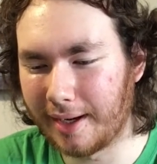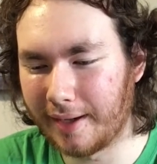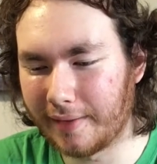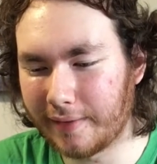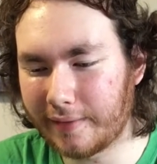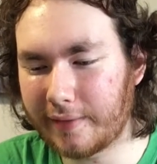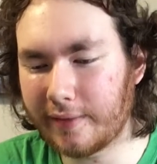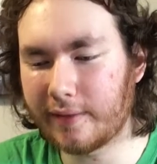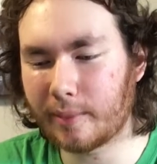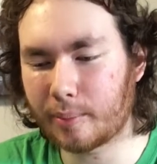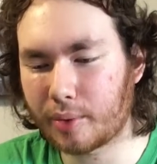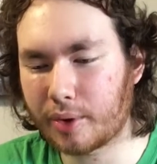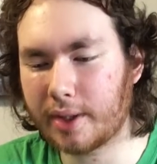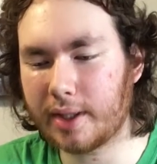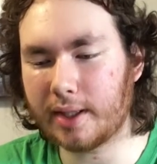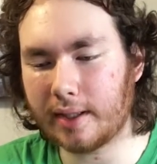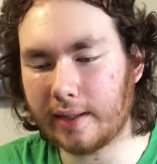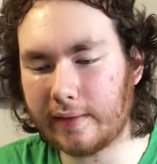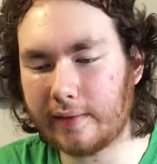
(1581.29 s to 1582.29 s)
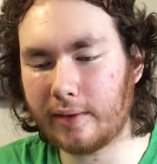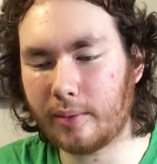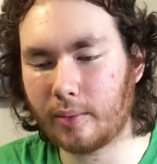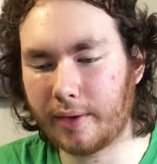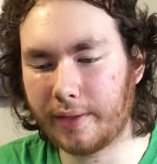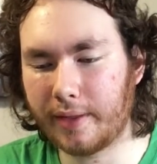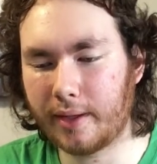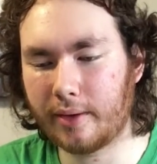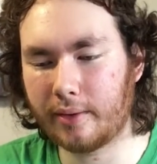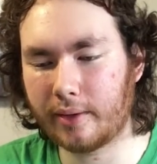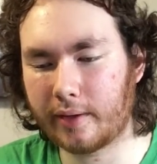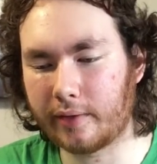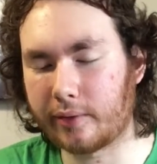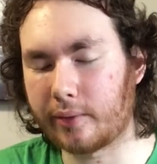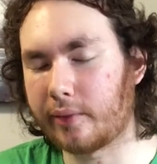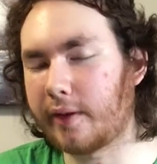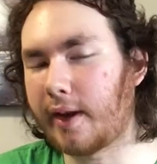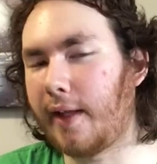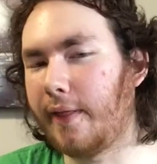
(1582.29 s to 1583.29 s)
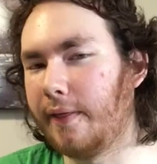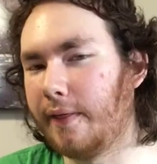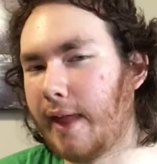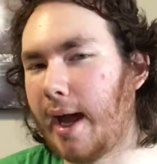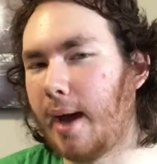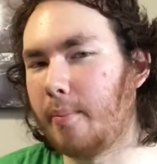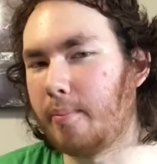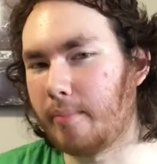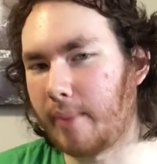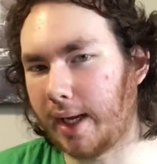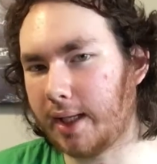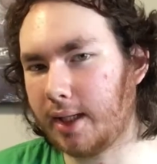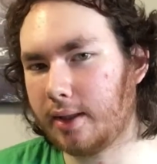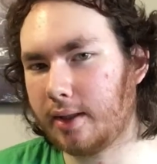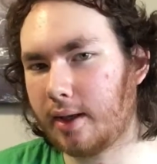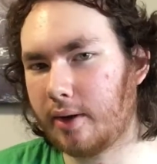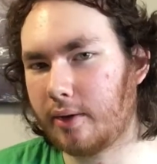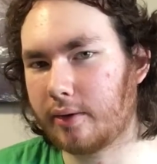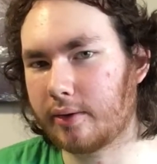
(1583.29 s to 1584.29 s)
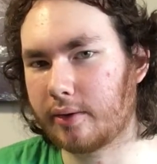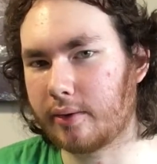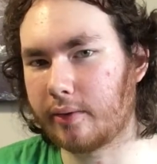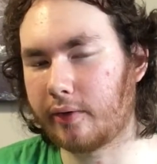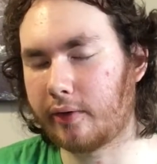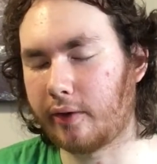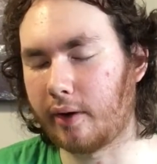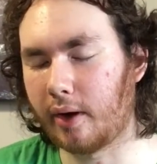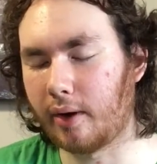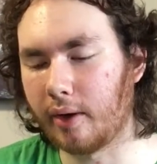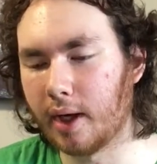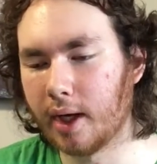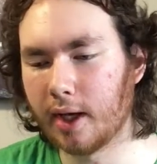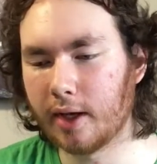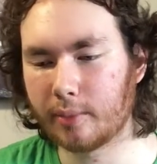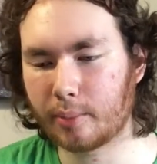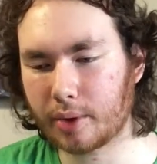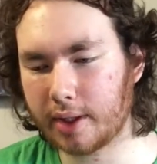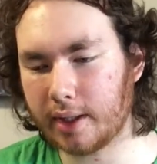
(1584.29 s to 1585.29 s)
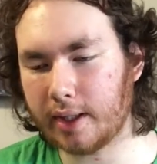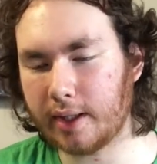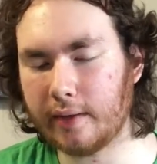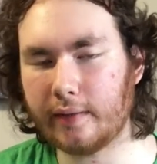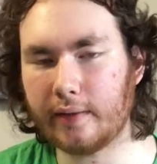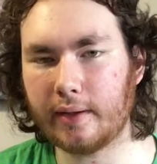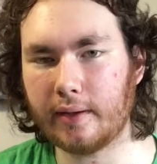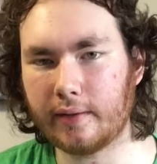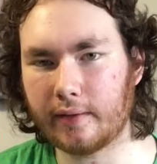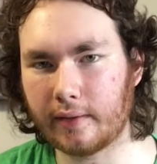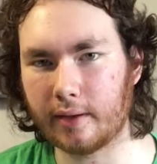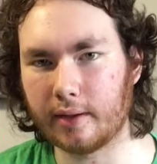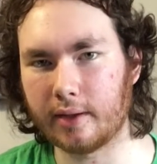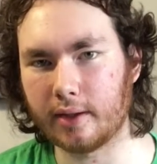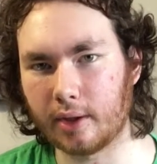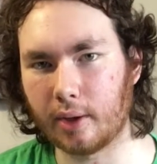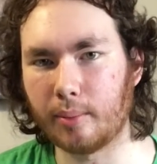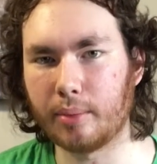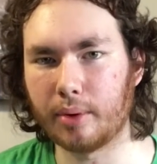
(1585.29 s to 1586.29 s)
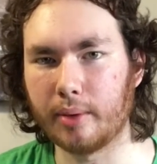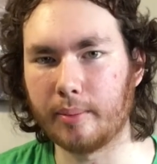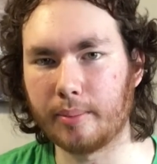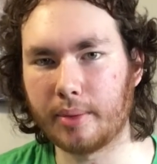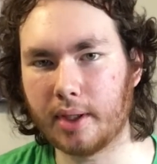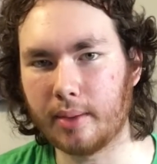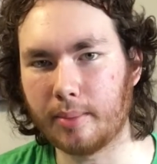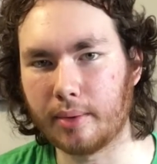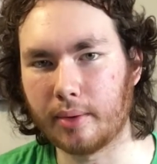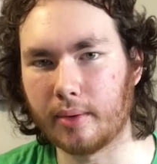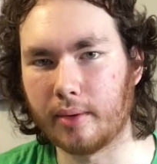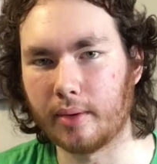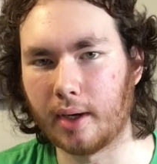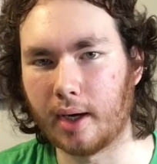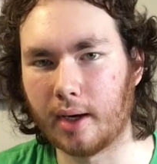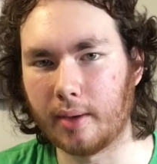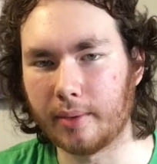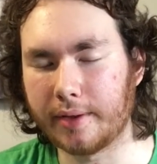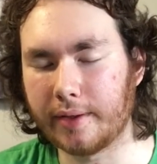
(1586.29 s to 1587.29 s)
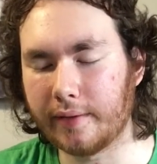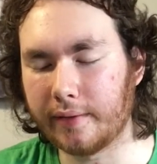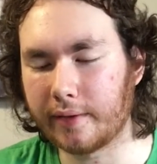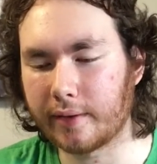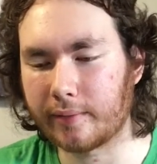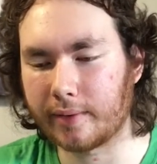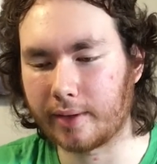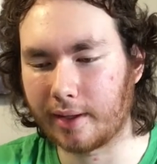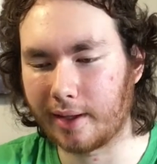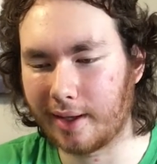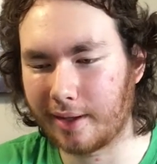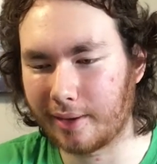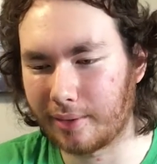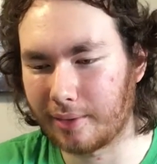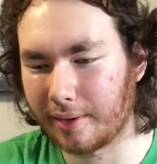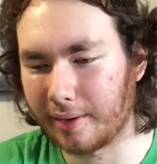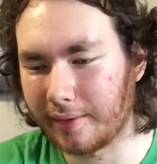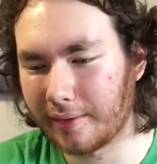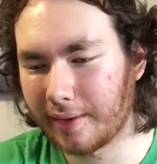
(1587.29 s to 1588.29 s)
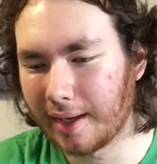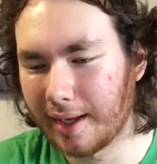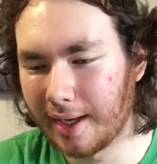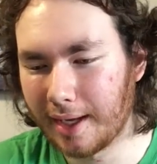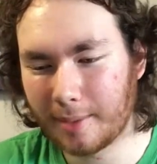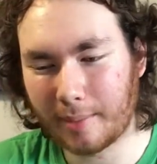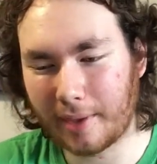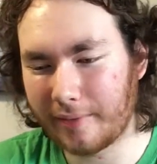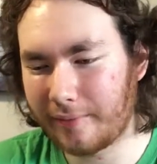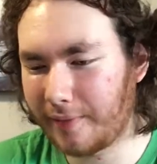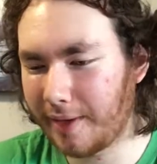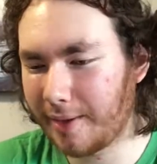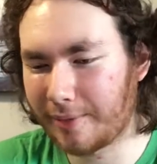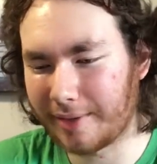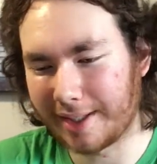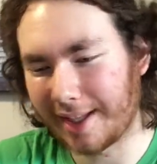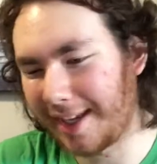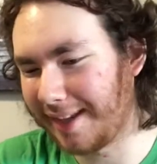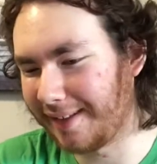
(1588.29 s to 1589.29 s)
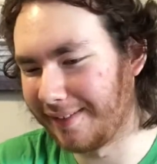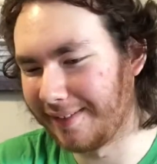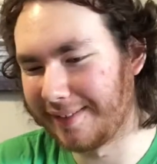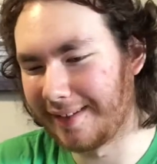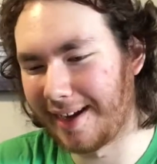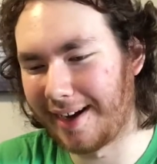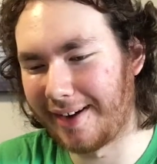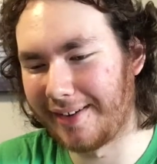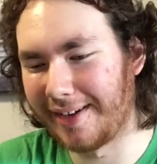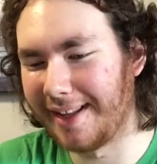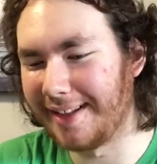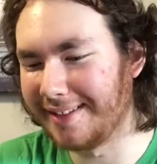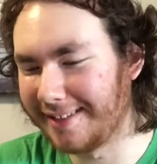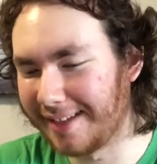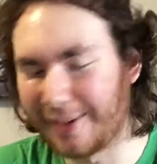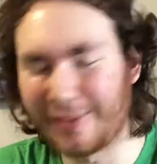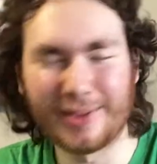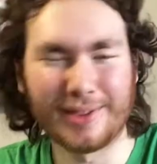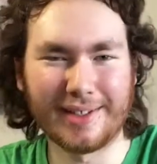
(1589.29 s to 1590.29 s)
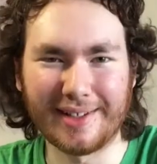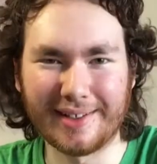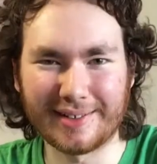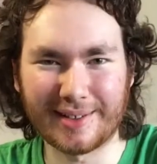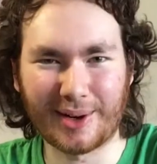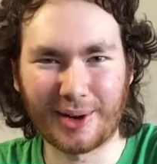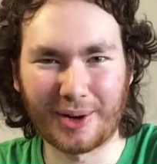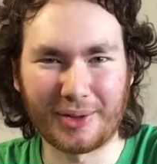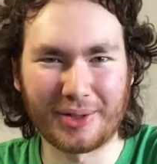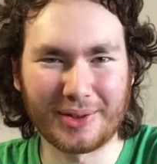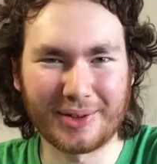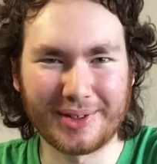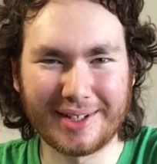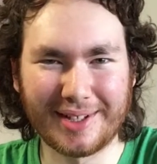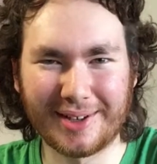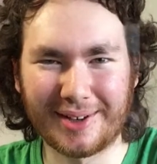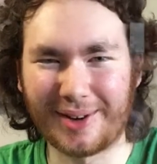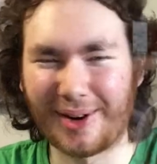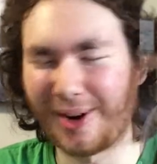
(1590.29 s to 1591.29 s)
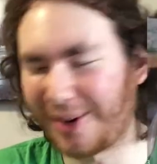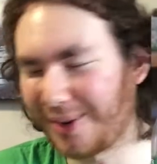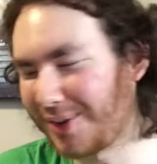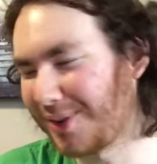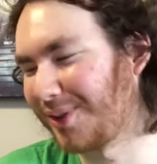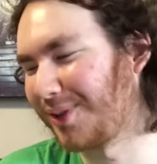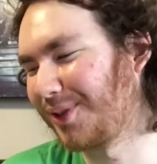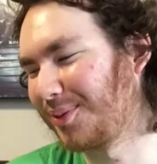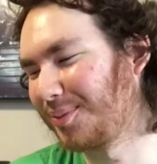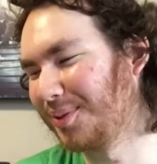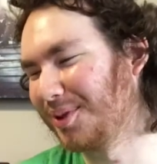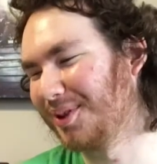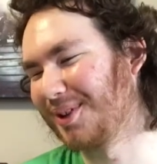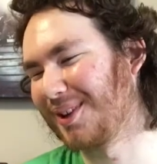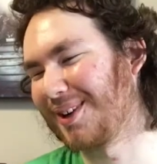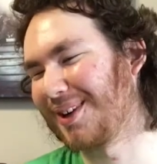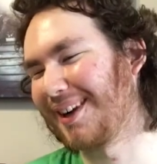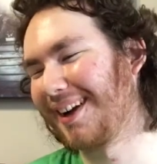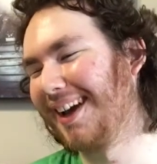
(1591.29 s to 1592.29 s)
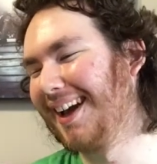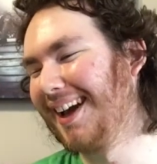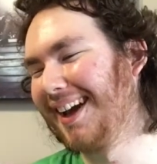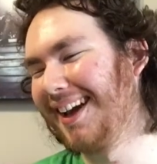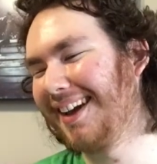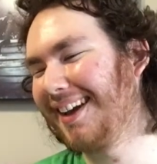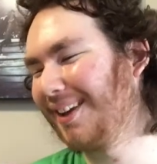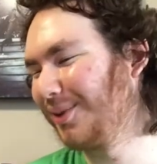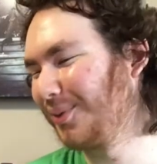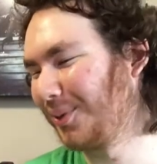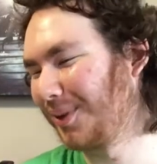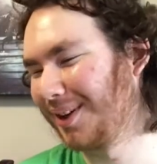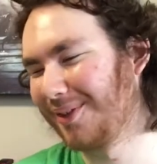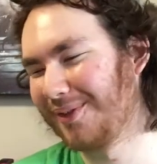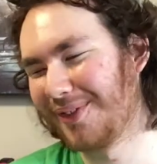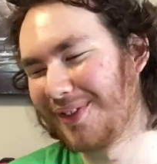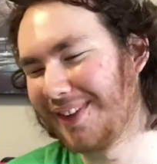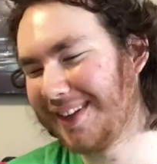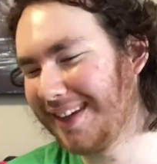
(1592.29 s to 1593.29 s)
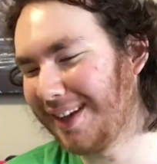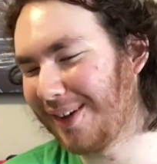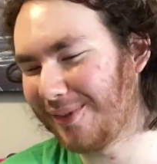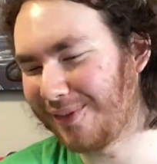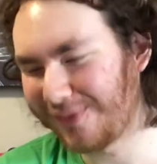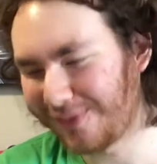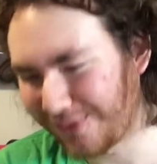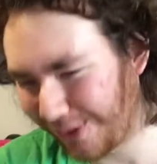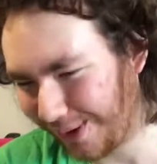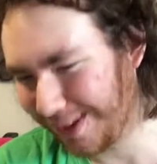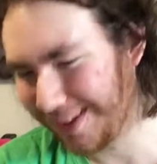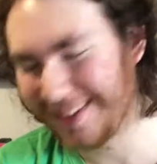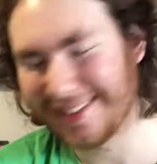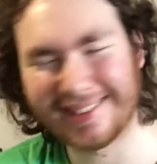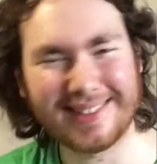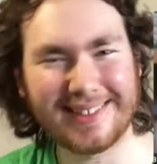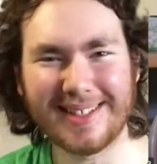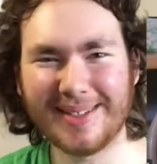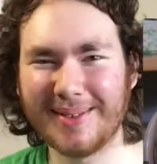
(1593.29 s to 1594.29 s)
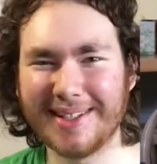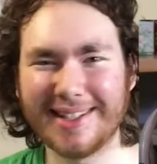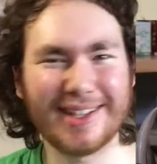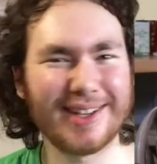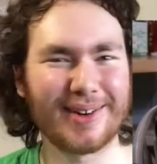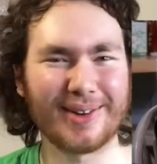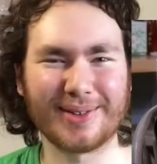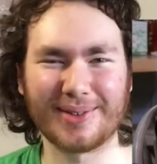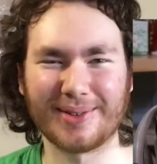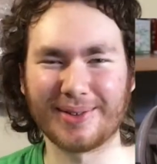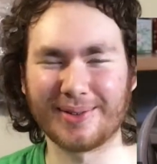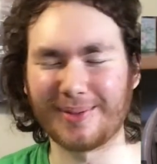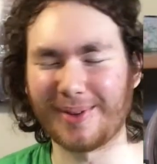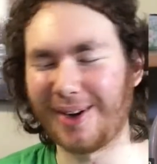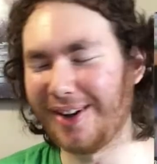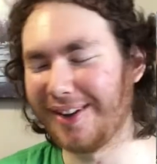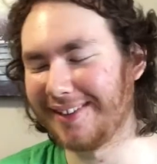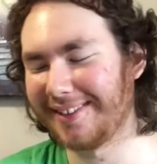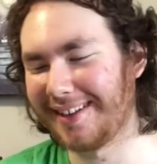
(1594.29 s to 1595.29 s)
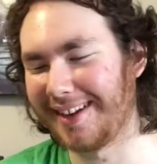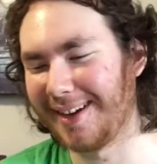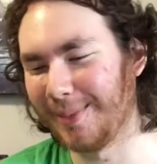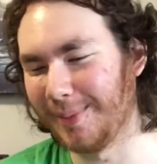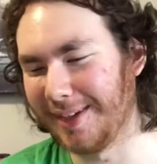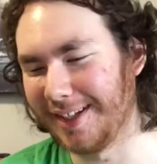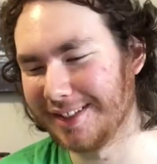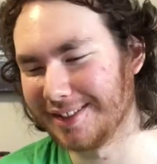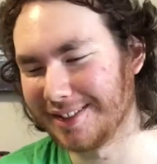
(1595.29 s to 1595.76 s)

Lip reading: This is a pretty easy one though, because there's not that many characters, so pretty easy to put people with these different categories. My favorite, hands down, definitely is Arthur here. Arthur Spooner is one of the funniest TV characters of all time, man.